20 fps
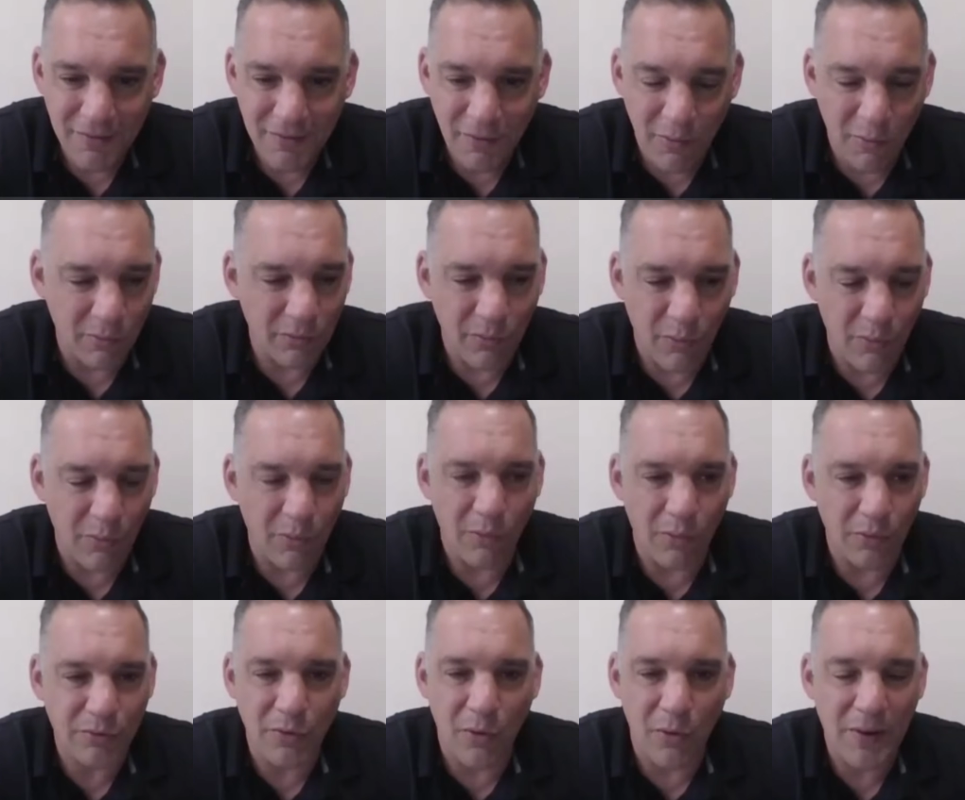
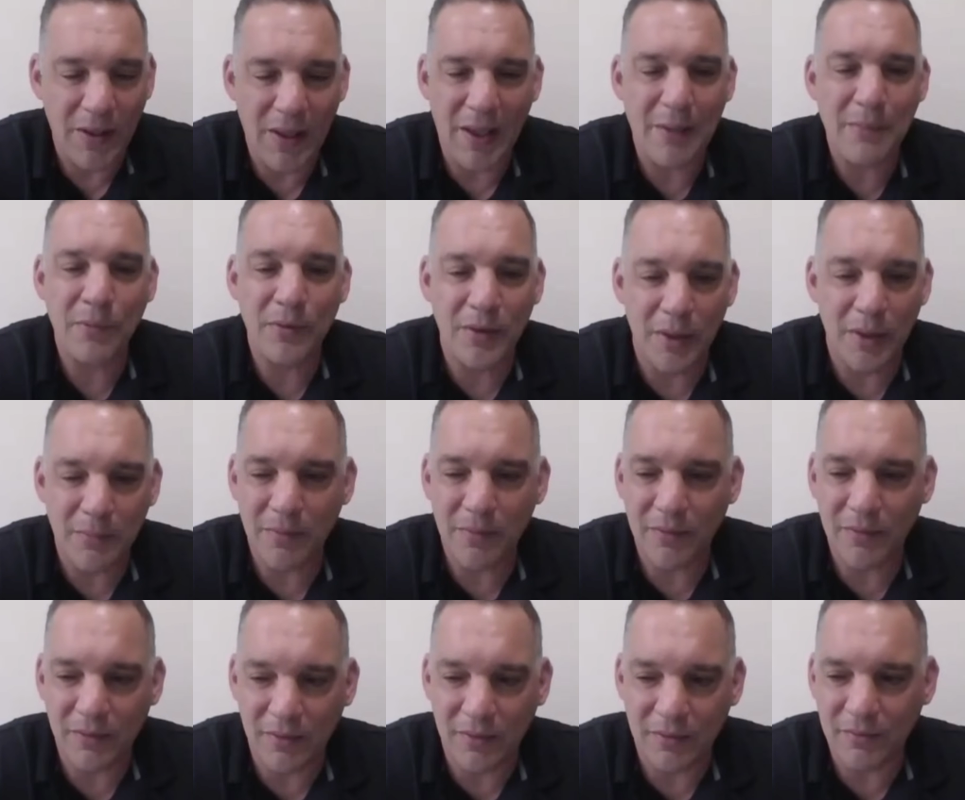Or don't hammer them
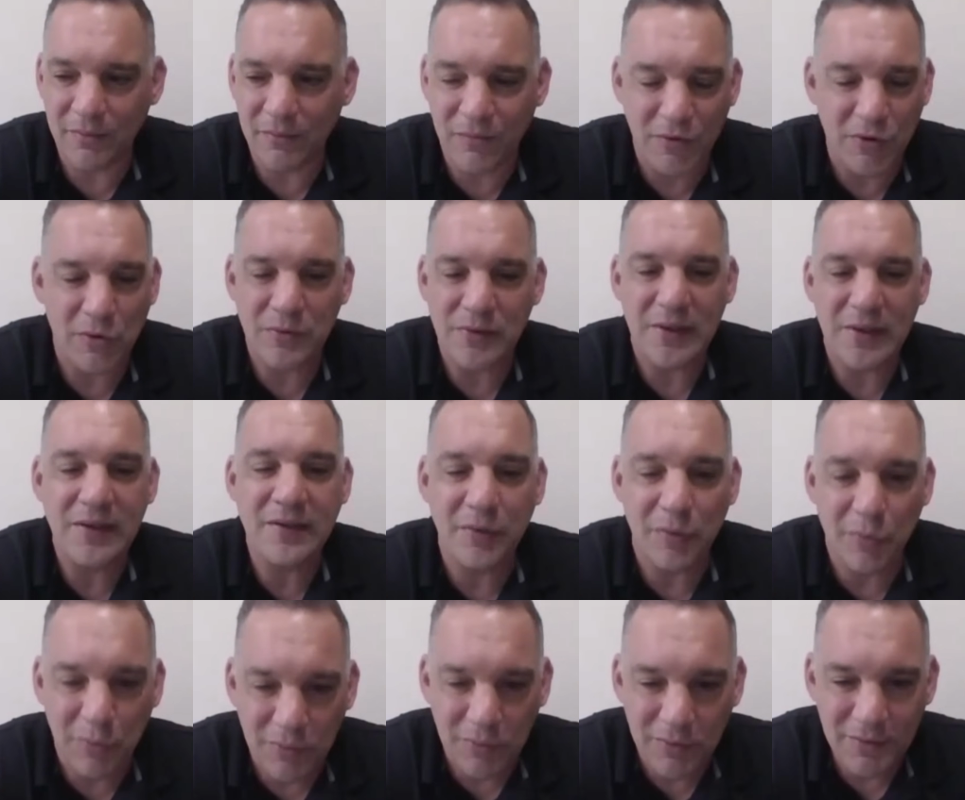if you don't need
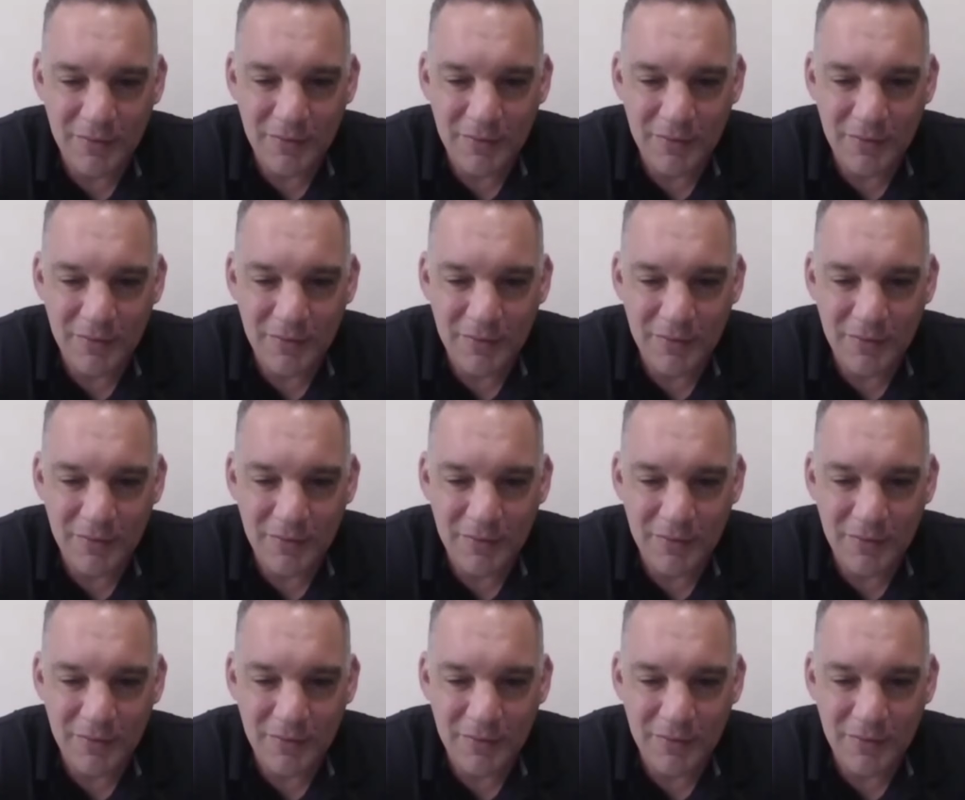to.